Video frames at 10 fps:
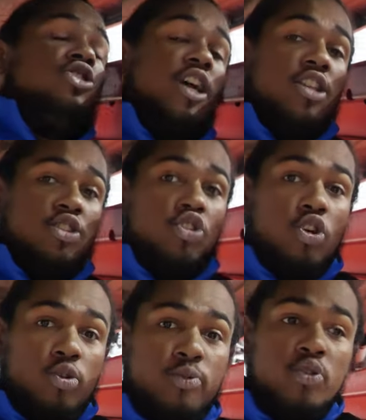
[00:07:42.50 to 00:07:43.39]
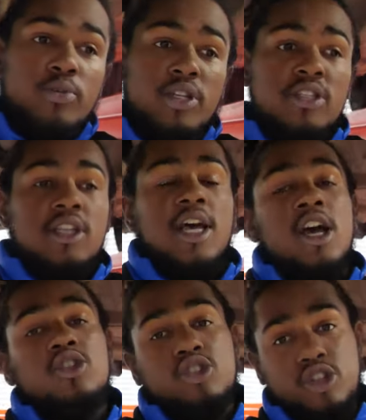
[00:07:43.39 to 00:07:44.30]
check the shock absorbers
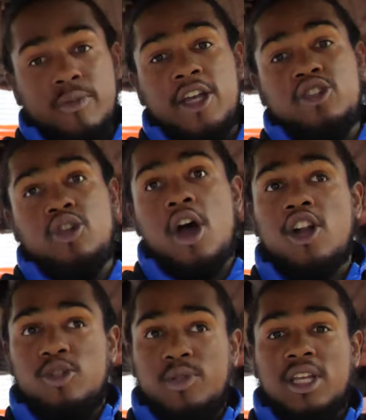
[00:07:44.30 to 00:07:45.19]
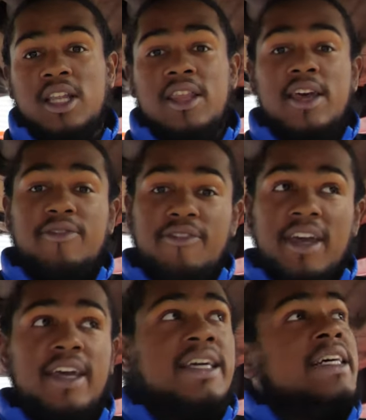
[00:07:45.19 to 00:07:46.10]
just to make sure 100% that they're fit.